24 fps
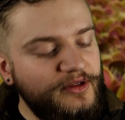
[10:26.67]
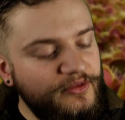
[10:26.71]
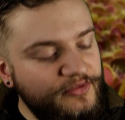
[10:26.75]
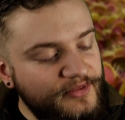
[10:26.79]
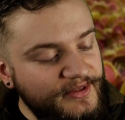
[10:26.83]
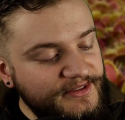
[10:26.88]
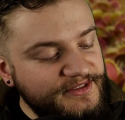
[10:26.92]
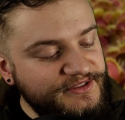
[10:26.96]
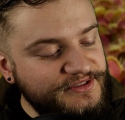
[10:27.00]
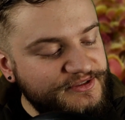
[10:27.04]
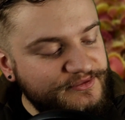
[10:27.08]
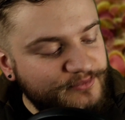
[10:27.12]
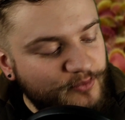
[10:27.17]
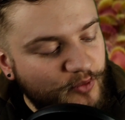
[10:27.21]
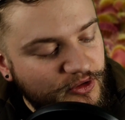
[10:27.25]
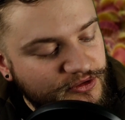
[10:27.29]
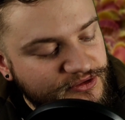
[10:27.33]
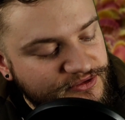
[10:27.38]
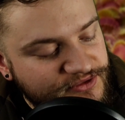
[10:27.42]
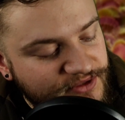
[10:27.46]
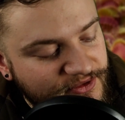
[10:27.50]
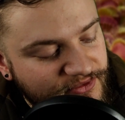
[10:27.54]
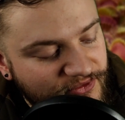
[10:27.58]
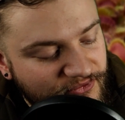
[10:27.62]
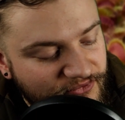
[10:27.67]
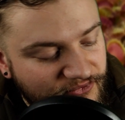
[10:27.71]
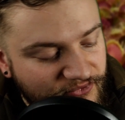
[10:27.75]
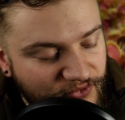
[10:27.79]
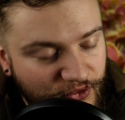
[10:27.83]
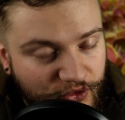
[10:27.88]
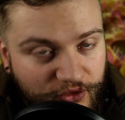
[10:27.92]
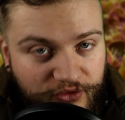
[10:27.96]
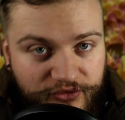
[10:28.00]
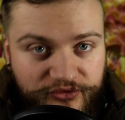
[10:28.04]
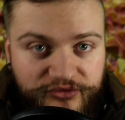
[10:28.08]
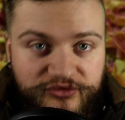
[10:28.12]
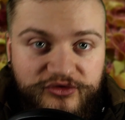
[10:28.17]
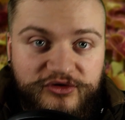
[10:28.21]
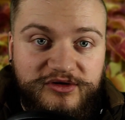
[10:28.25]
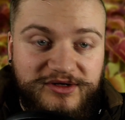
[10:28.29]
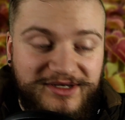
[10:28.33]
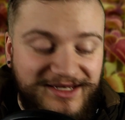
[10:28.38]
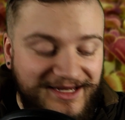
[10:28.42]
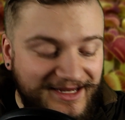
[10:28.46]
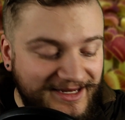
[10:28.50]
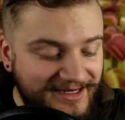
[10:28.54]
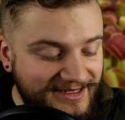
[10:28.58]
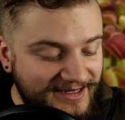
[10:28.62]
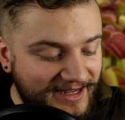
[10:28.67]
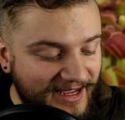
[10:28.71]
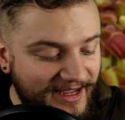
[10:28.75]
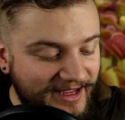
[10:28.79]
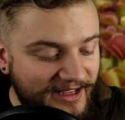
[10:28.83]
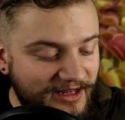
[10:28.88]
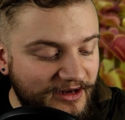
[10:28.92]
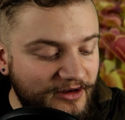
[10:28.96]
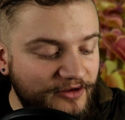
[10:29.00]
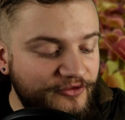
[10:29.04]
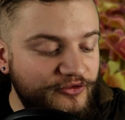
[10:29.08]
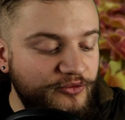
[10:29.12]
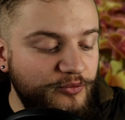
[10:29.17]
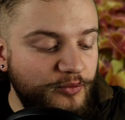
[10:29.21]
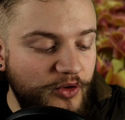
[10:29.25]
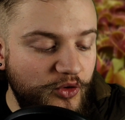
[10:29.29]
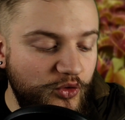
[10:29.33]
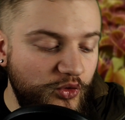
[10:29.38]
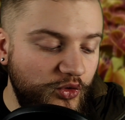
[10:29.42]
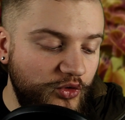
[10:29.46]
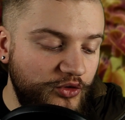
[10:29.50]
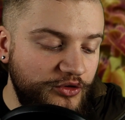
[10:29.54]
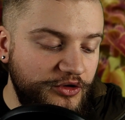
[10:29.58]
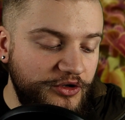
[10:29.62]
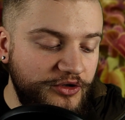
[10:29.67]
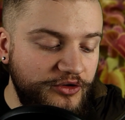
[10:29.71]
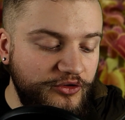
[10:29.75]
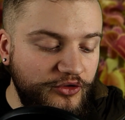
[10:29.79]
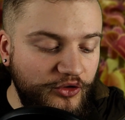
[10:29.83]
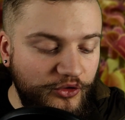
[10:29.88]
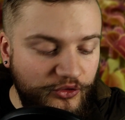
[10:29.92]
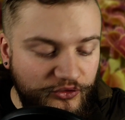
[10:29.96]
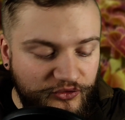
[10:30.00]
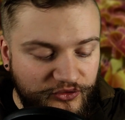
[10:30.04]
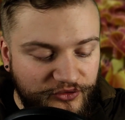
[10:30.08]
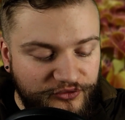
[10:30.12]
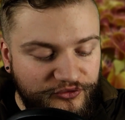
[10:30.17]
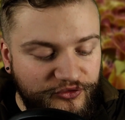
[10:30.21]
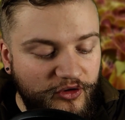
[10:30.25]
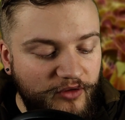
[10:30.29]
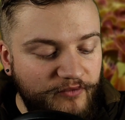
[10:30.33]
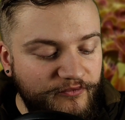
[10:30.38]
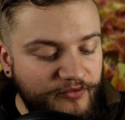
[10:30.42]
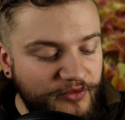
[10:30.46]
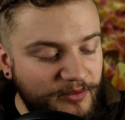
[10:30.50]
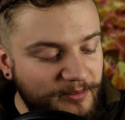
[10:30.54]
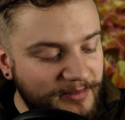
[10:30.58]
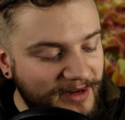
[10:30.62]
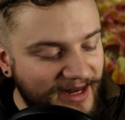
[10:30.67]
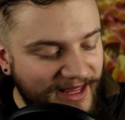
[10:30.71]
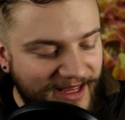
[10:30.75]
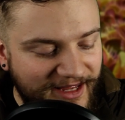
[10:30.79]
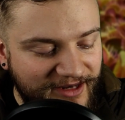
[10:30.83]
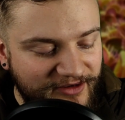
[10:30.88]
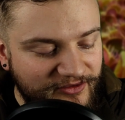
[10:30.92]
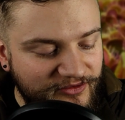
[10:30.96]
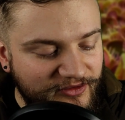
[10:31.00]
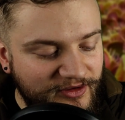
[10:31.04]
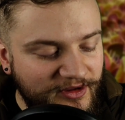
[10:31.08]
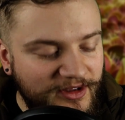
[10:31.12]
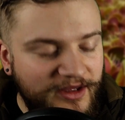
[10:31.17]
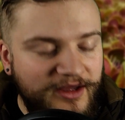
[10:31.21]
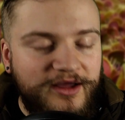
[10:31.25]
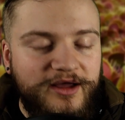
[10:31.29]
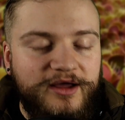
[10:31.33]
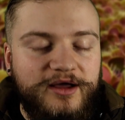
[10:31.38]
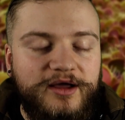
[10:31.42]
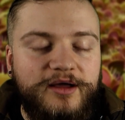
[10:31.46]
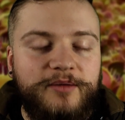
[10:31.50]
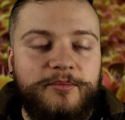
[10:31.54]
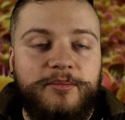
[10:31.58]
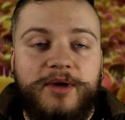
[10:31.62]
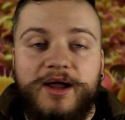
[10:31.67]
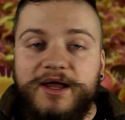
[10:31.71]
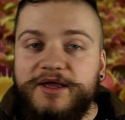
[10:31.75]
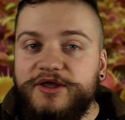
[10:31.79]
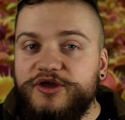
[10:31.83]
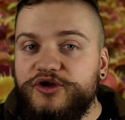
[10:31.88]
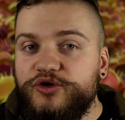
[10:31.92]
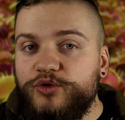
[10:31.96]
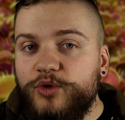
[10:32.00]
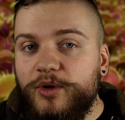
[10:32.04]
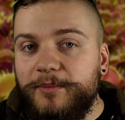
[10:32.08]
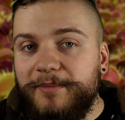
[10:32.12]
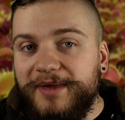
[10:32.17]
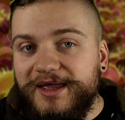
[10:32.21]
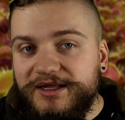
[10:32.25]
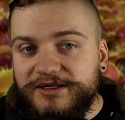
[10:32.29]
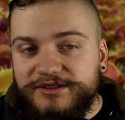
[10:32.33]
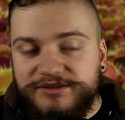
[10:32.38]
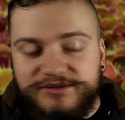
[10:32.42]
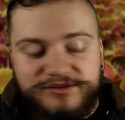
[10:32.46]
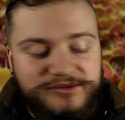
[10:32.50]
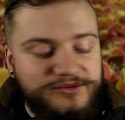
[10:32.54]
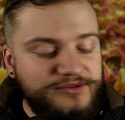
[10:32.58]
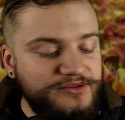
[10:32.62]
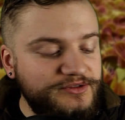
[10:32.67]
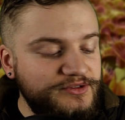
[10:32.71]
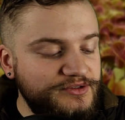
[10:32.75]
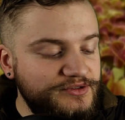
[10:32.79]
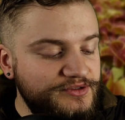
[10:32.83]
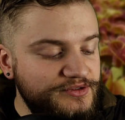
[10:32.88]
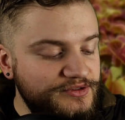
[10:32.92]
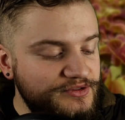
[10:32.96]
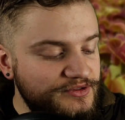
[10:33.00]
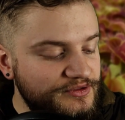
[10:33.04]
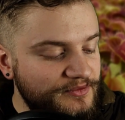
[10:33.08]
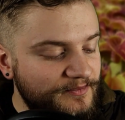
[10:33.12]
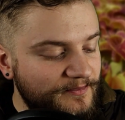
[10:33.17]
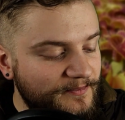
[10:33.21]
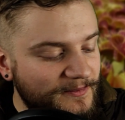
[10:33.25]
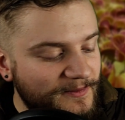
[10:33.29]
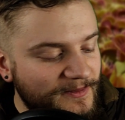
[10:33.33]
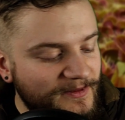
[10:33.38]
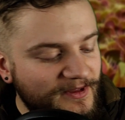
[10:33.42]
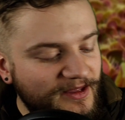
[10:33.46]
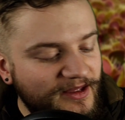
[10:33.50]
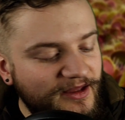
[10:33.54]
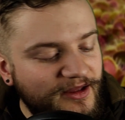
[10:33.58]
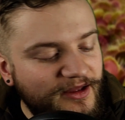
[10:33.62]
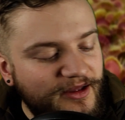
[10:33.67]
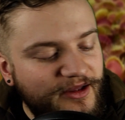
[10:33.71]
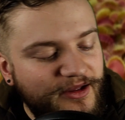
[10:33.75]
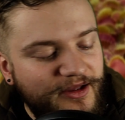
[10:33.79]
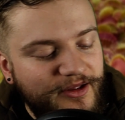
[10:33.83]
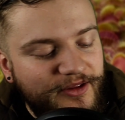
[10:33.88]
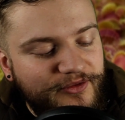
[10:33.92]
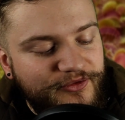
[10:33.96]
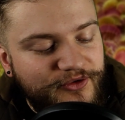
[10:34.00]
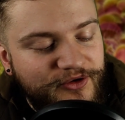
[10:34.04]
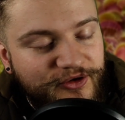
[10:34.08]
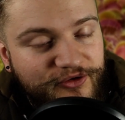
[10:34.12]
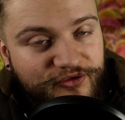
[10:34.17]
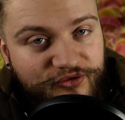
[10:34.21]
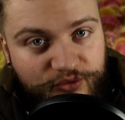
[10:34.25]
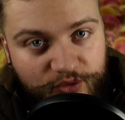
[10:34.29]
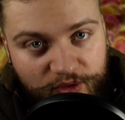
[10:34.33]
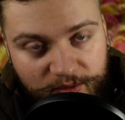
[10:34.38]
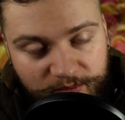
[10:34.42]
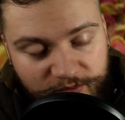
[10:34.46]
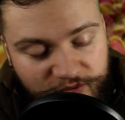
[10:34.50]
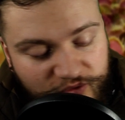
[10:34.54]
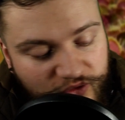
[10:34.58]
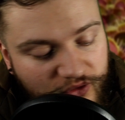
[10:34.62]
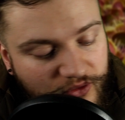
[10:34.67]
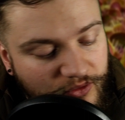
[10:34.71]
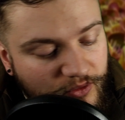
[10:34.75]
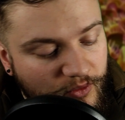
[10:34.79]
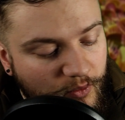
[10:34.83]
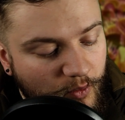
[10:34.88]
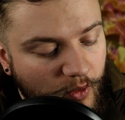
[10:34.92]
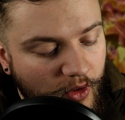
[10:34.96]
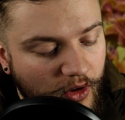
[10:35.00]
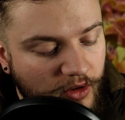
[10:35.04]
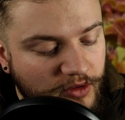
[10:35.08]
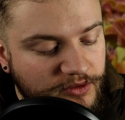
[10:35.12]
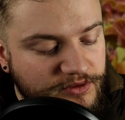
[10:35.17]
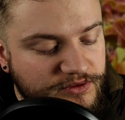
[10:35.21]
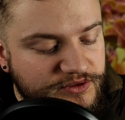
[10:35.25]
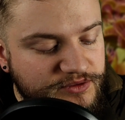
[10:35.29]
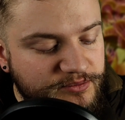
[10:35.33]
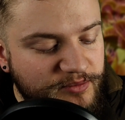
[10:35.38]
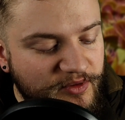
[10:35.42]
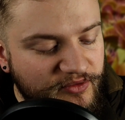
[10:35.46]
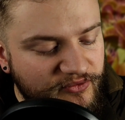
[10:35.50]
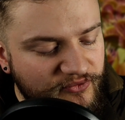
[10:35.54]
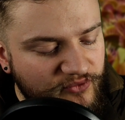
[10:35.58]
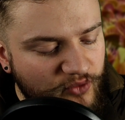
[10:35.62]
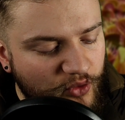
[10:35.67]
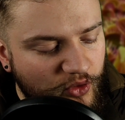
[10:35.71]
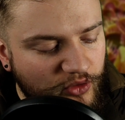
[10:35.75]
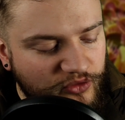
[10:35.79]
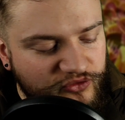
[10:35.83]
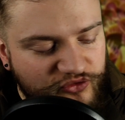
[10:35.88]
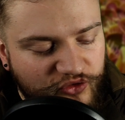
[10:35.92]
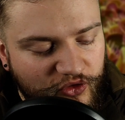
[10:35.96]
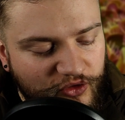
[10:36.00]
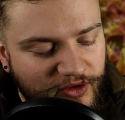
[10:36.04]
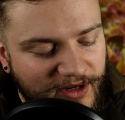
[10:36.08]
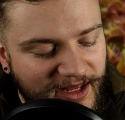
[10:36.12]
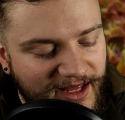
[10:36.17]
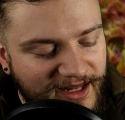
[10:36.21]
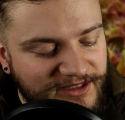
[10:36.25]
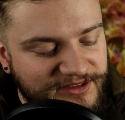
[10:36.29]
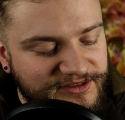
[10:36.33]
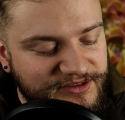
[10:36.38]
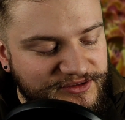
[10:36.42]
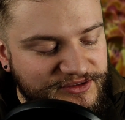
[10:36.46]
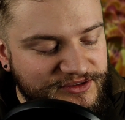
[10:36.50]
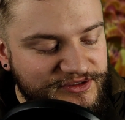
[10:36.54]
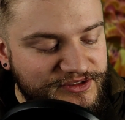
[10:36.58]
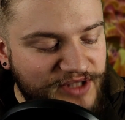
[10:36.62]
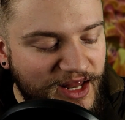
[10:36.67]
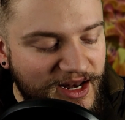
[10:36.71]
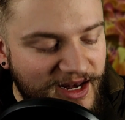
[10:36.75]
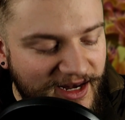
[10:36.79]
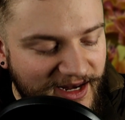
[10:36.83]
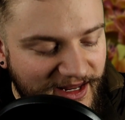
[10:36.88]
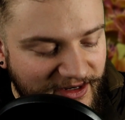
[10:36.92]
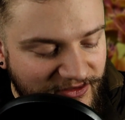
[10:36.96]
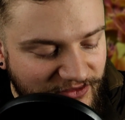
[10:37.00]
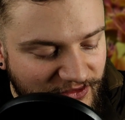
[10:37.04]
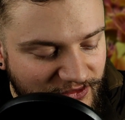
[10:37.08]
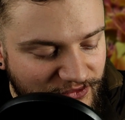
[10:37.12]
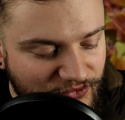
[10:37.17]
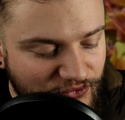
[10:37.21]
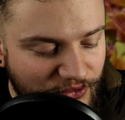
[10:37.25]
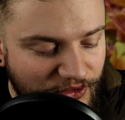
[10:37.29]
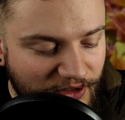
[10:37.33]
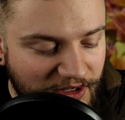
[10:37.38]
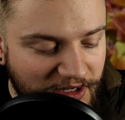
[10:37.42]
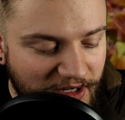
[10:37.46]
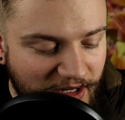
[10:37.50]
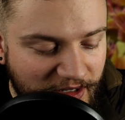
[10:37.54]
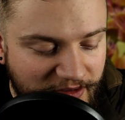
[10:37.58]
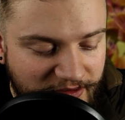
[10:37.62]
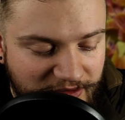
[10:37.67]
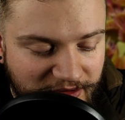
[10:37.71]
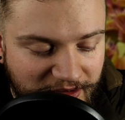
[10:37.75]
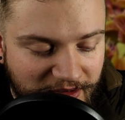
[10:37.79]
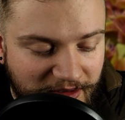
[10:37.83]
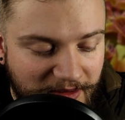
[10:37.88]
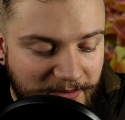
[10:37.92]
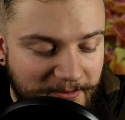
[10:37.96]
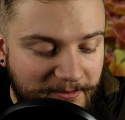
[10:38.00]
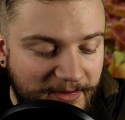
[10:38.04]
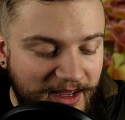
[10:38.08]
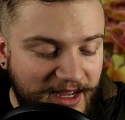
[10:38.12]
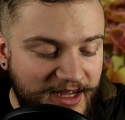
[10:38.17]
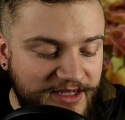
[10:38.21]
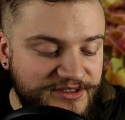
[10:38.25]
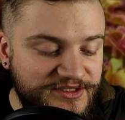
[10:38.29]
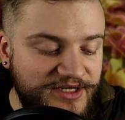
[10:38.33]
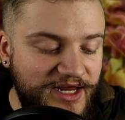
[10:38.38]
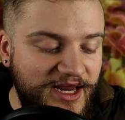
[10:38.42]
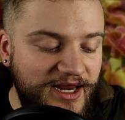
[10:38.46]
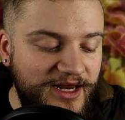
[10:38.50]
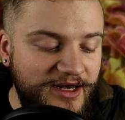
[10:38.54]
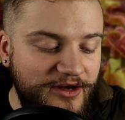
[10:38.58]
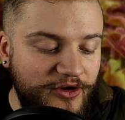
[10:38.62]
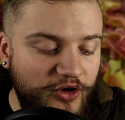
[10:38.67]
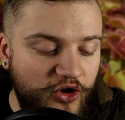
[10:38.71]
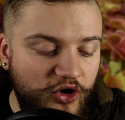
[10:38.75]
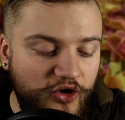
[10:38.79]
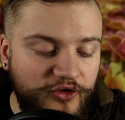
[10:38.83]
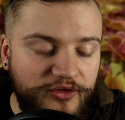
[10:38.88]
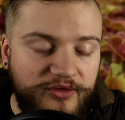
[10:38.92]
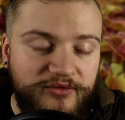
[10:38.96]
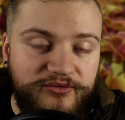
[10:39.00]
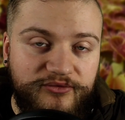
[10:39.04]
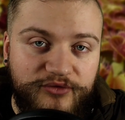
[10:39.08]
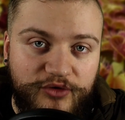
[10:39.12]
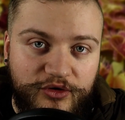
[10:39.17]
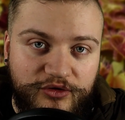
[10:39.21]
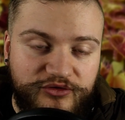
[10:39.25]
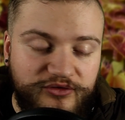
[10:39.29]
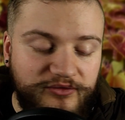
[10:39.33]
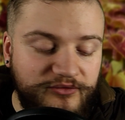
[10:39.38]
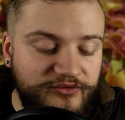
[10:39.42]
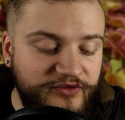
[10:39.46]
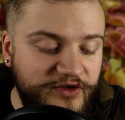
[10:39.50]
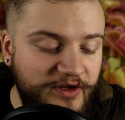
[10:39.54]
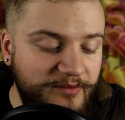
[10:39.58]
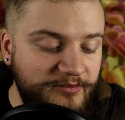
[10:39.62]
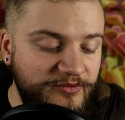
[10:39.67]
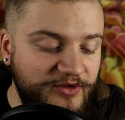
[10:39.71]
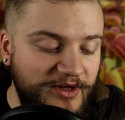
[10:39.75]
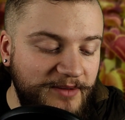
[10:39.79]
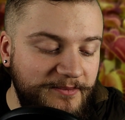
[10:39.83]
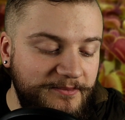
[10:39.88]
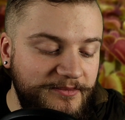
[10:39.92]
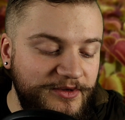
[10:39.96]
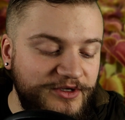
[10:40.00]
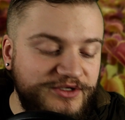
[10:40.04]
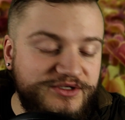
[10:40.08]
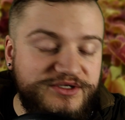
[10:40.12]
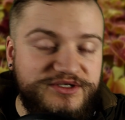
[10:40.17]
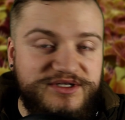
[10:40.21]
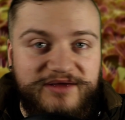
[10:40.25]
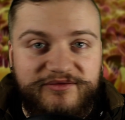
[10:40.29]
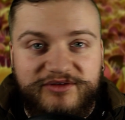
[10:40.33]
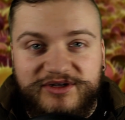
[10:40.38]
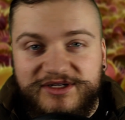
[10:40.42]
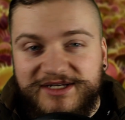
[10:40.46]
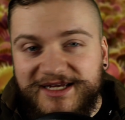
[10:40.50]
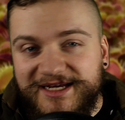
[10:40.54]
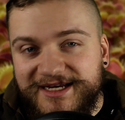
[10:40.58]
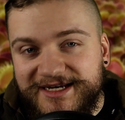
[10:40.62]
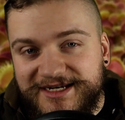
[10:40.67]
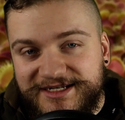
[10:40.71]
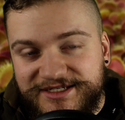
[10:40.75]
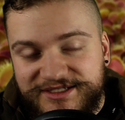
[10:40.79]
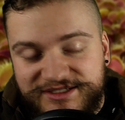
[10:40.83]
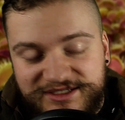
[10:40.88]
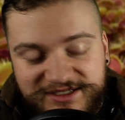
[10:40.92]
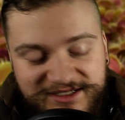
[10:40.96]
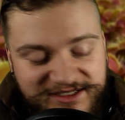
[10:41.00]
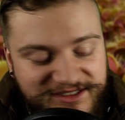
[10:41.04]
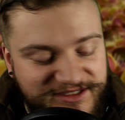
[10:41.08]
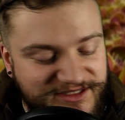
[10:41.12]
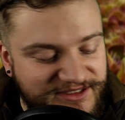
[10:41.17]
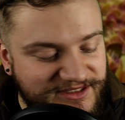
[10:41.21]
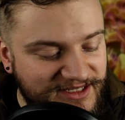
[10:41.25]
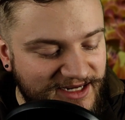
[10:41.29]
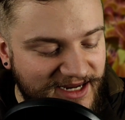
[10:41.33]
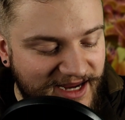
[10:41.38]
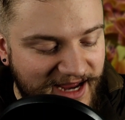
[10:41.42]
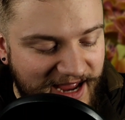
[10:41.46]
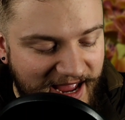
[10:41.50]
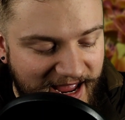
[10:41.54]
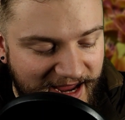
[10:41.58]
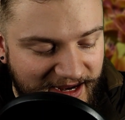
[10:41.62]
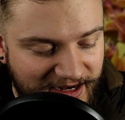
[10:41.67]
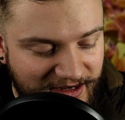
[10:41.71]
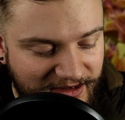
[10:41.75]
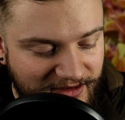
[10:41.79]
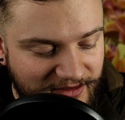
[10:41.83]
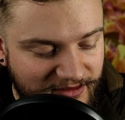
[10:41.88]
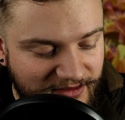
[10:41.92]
This was the first detailed recorded notice of the plant by Europeans. The description was before John Ellis's letter to the London Magazine on the 1st of September 1768,